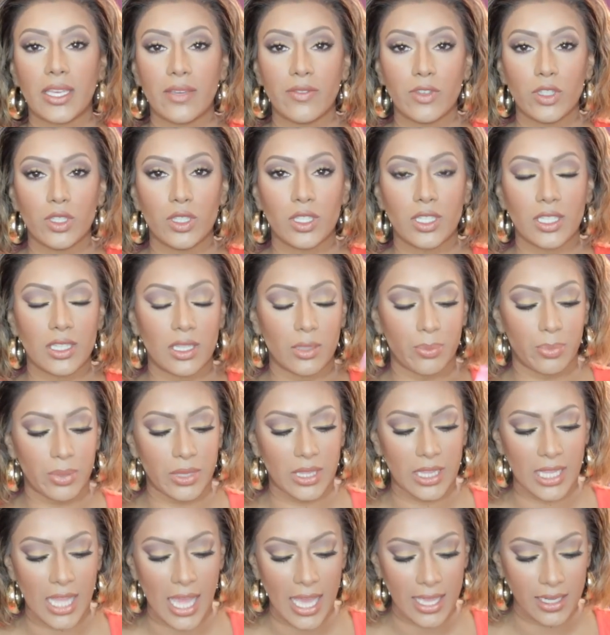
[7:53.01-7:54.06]
I'll give you a look at the
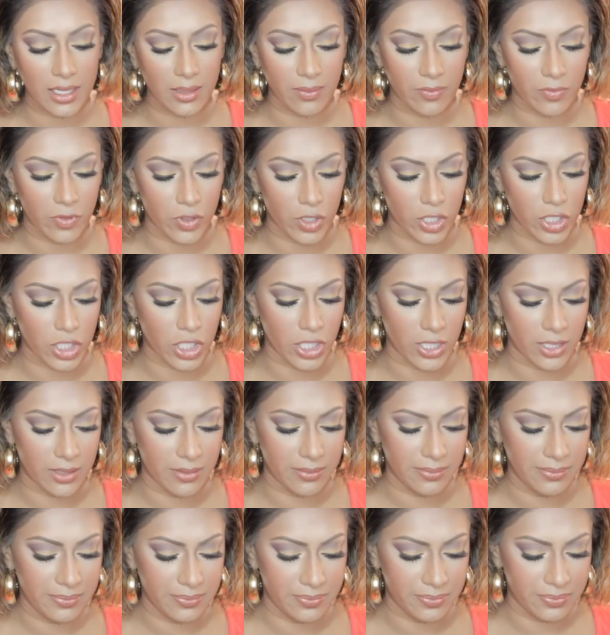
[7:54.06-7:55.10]
platinum
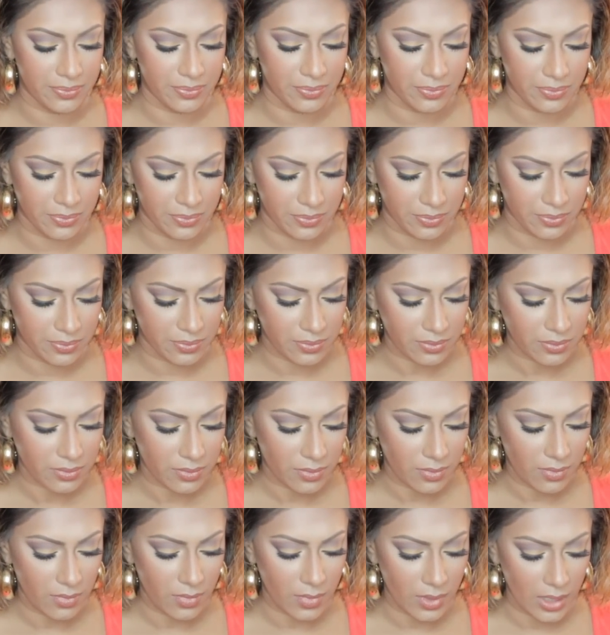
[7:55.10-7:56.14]
version
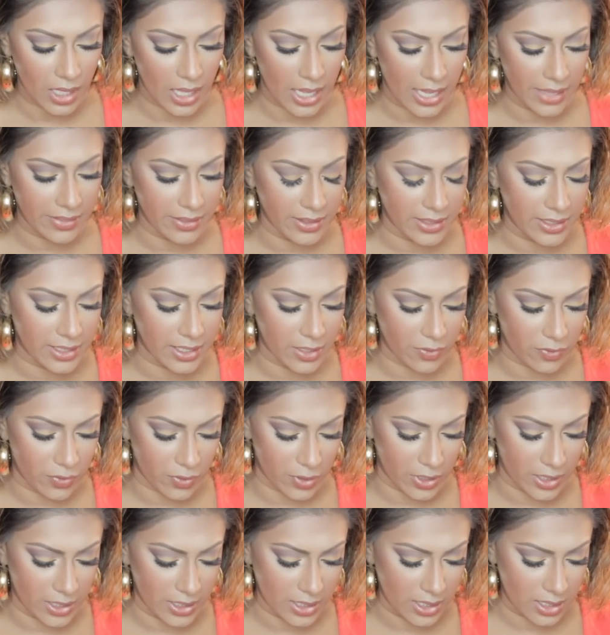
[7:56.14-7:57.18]
and the
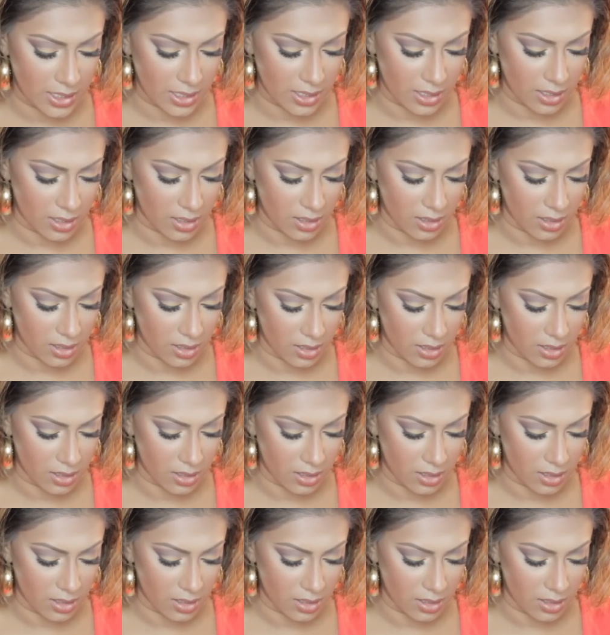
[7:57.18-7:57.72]
difference.